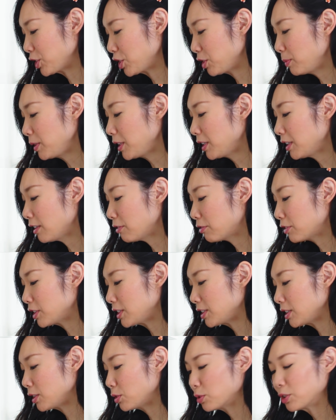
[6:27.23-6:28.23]
should be enough
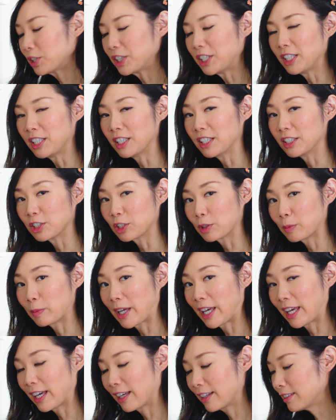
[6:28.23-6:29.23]
residual heat in your
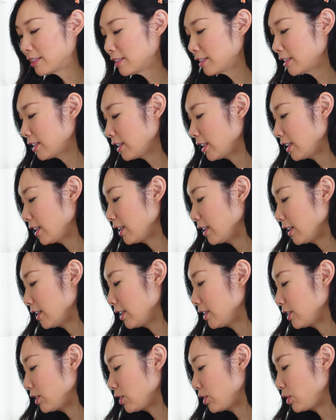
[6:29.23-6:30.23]
pan
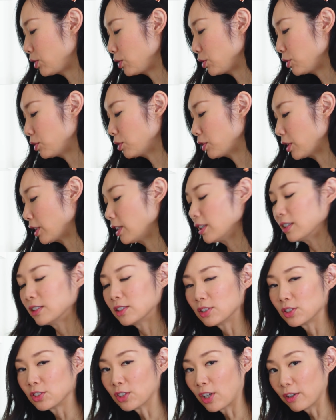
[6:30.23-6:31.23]
to
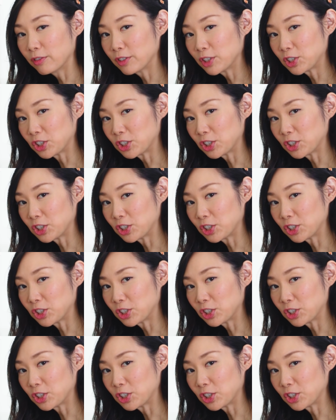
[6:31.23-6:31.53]
dissolve the